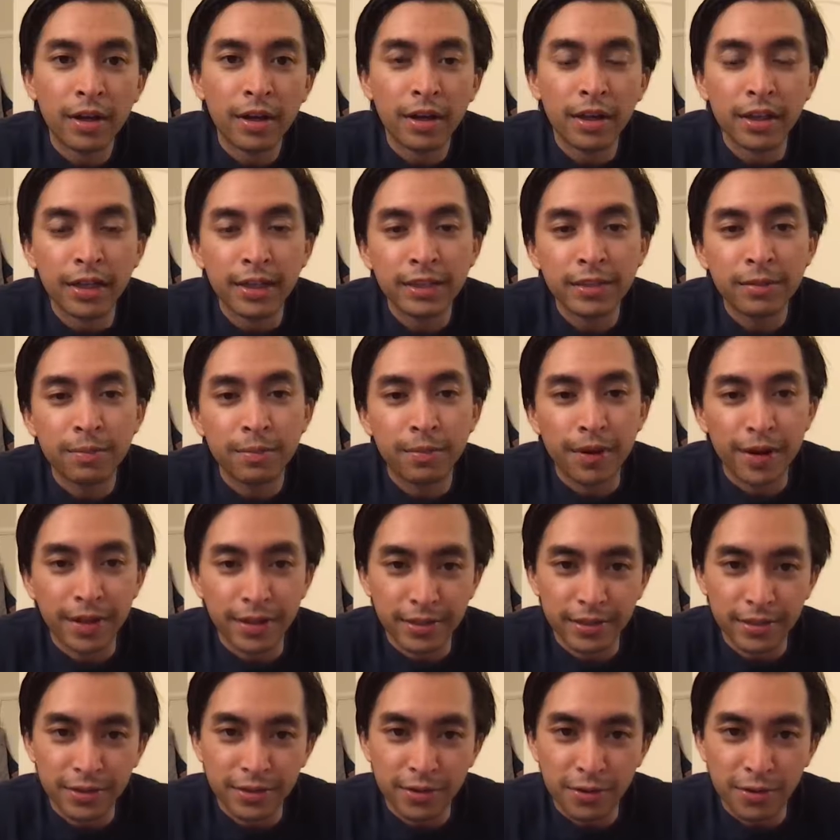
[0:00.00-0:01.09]
Let's
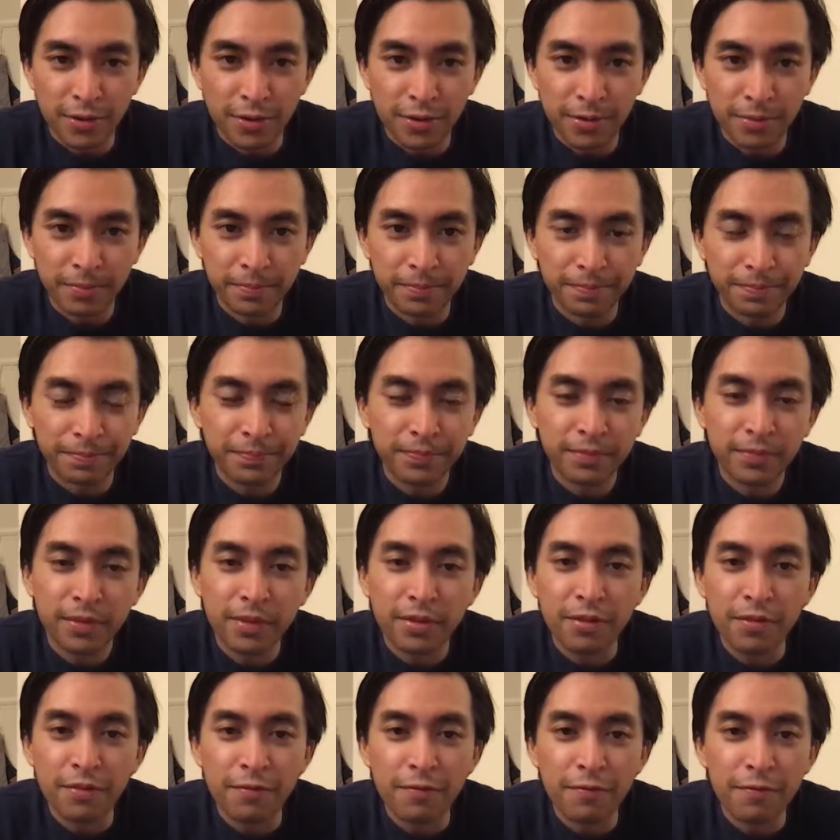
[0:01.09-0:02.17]
brainstorm.
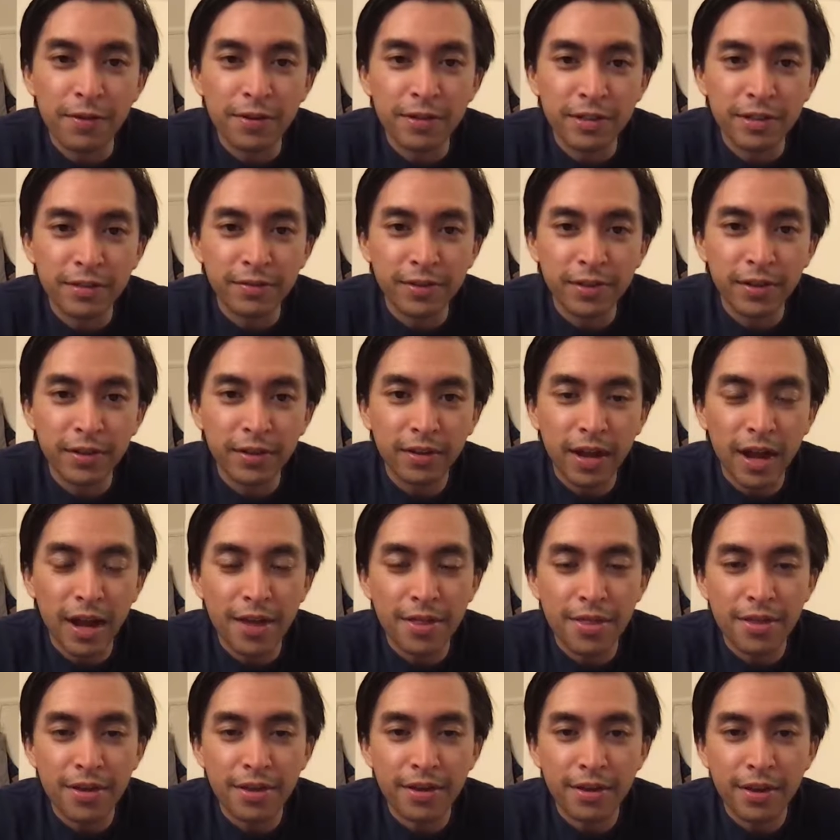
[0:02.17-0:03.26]
First of all, I
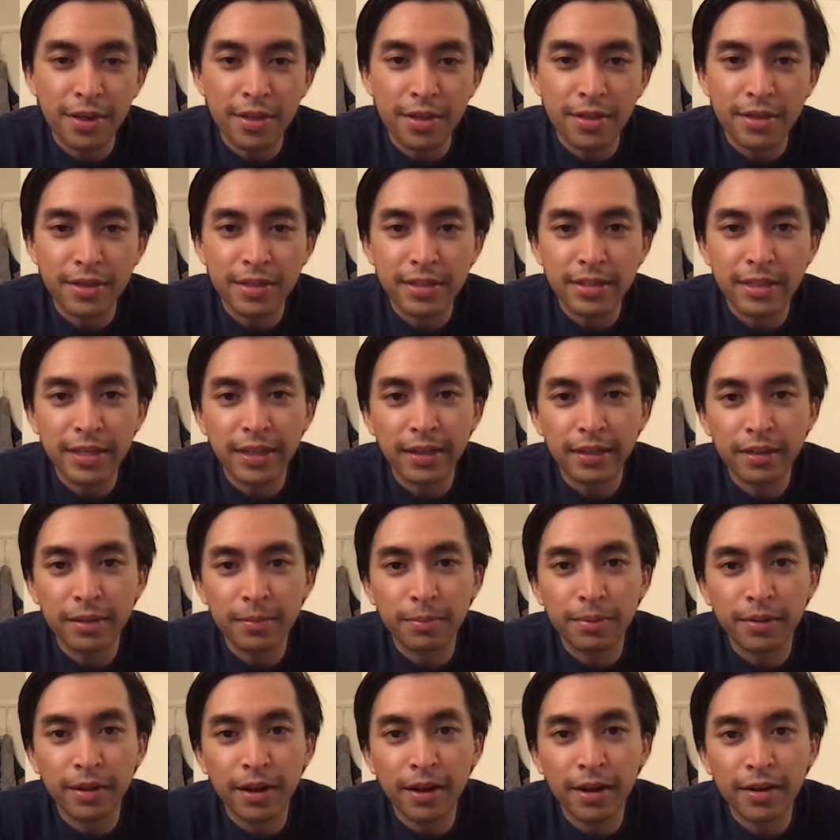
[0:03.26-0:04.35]
think this daily
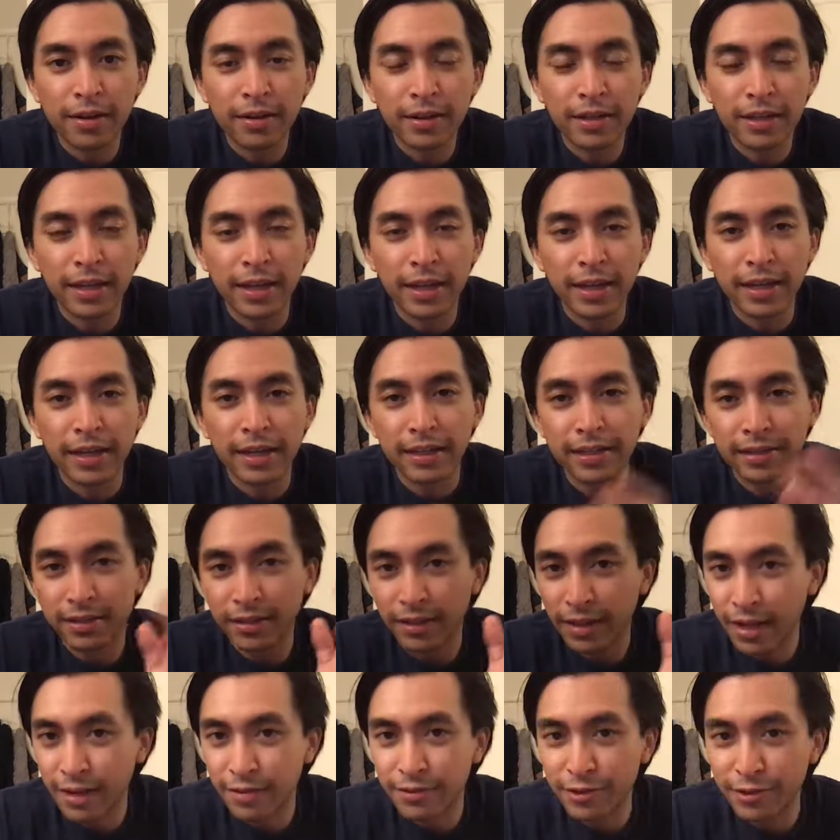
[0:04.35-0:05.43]
blog and
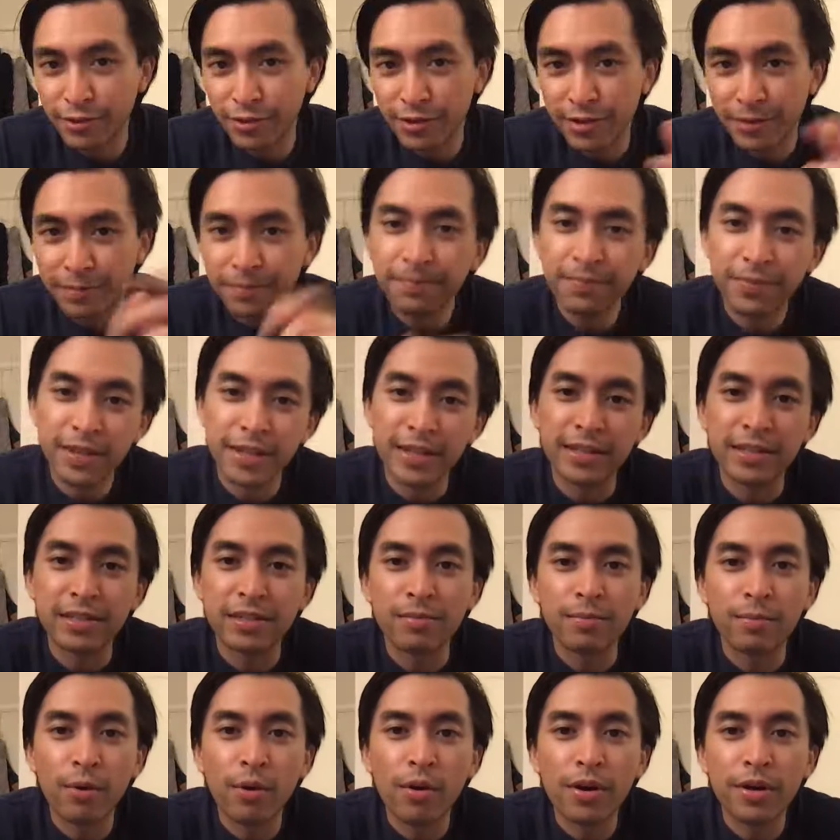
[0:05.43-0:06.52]
live stream is
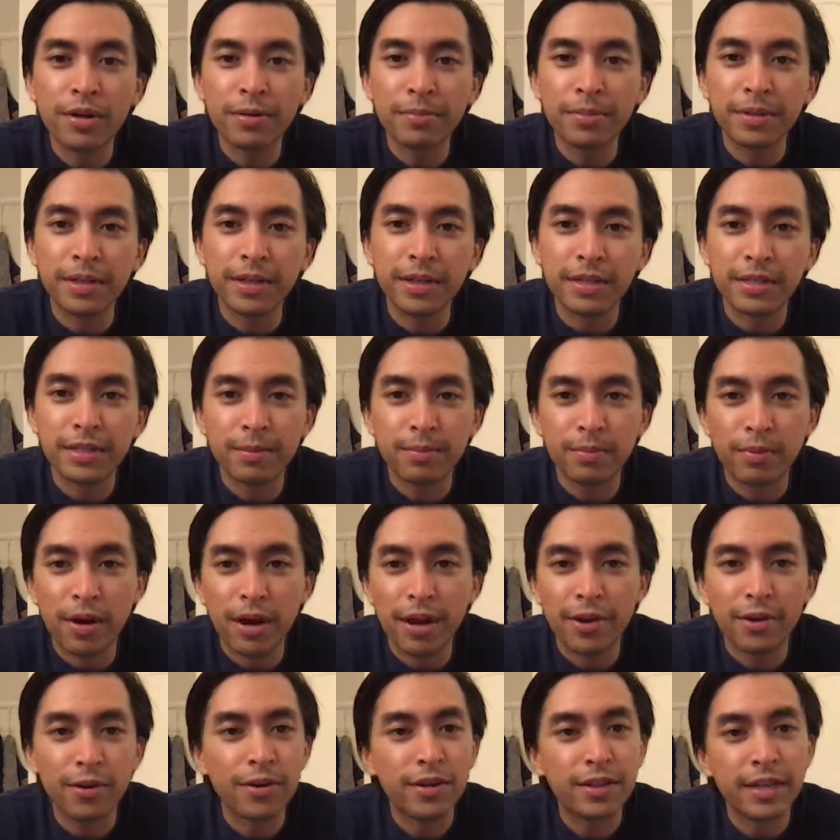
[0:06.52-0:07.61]
important because it
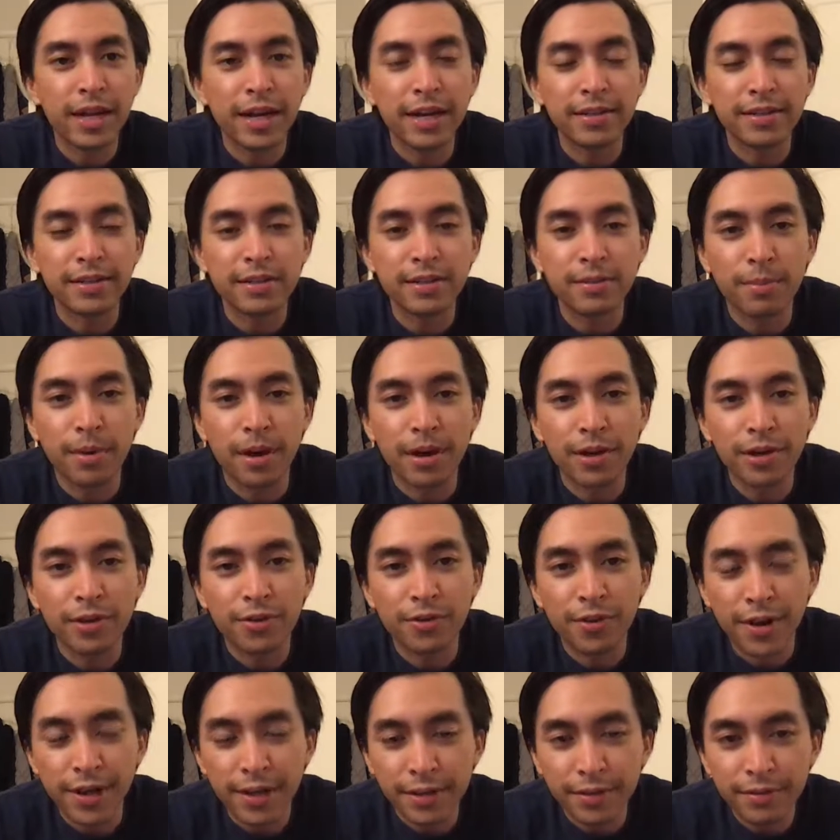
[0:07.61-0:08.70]
prioritizes my
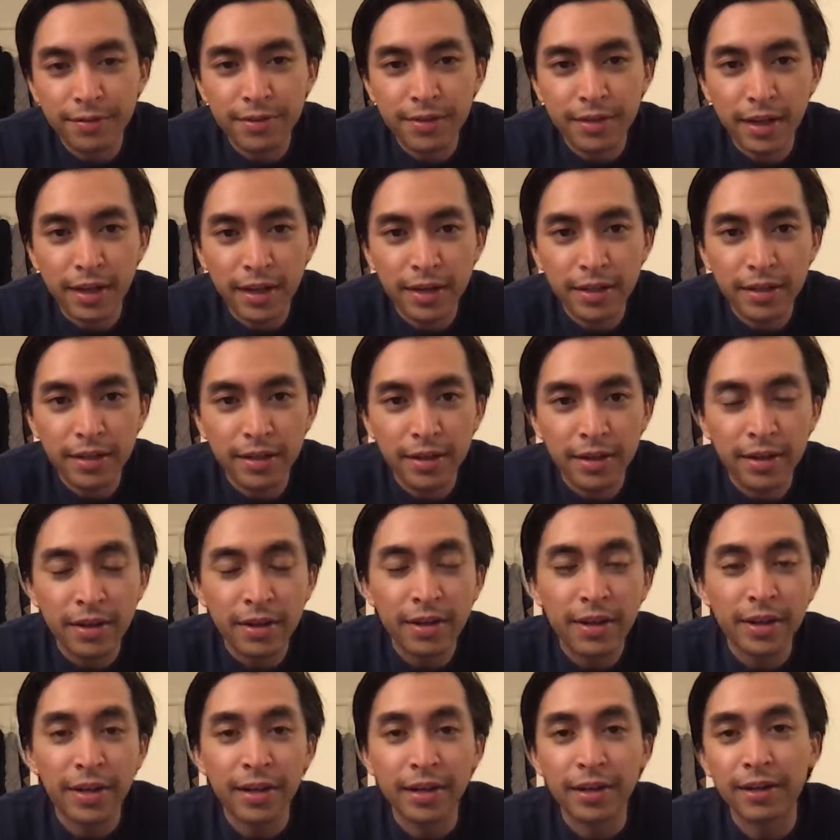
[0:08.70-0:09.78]
creative side
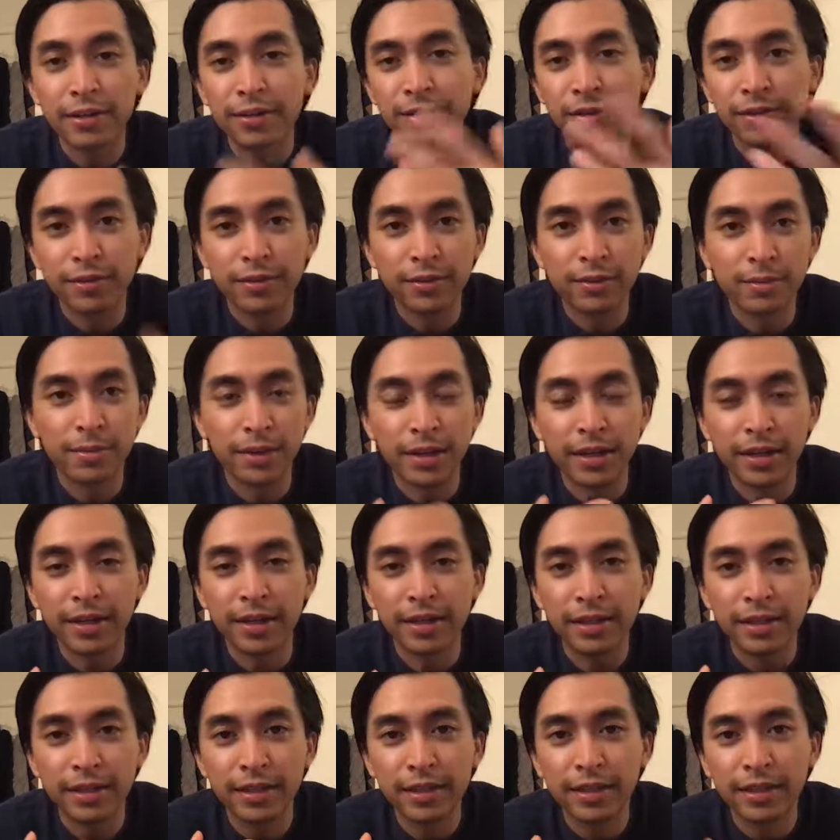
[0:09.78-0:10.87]
and also
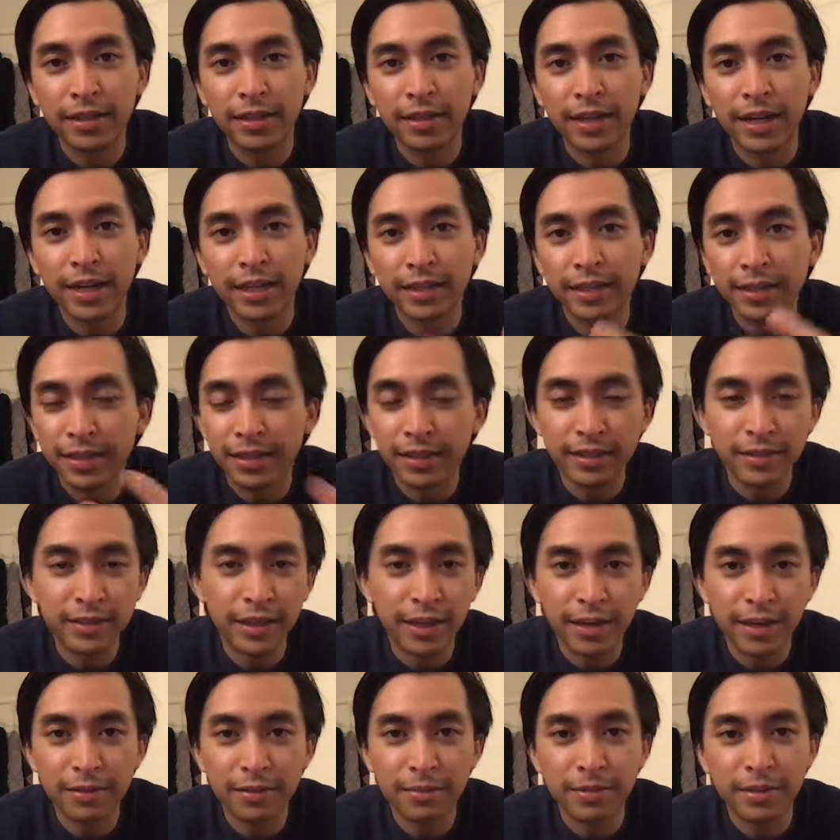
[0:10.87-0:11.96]
my connecting
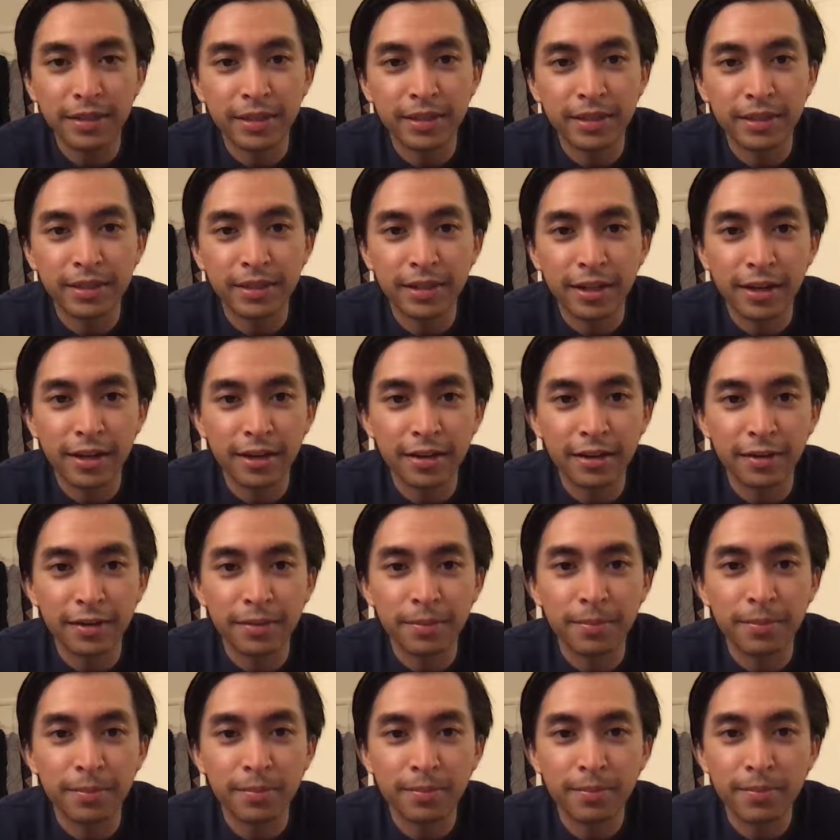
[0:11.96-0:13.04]
side because I
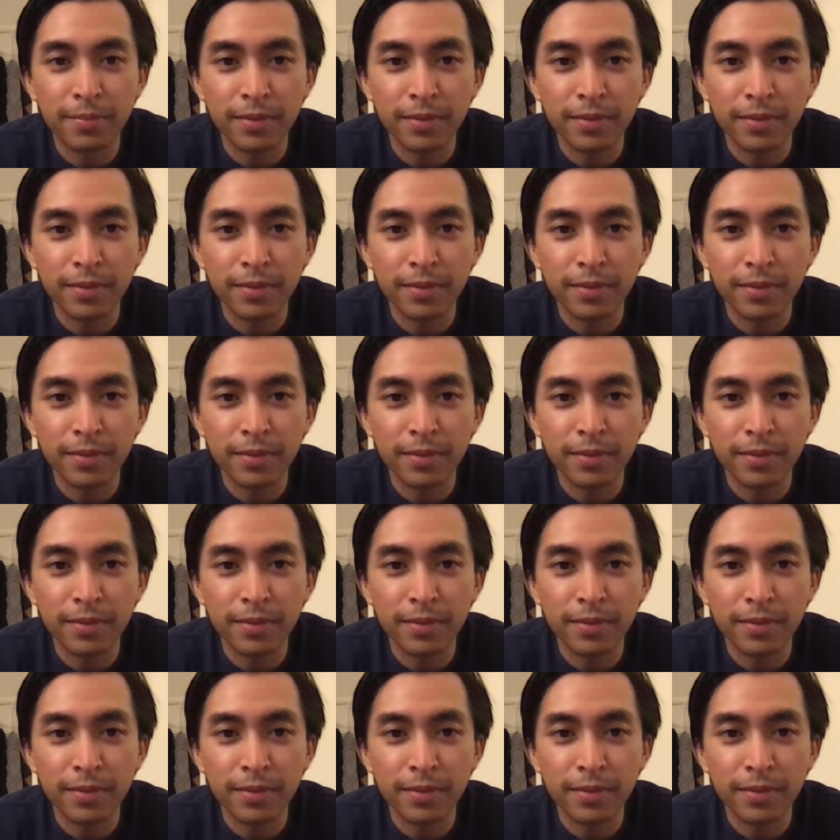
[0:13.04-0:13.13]
am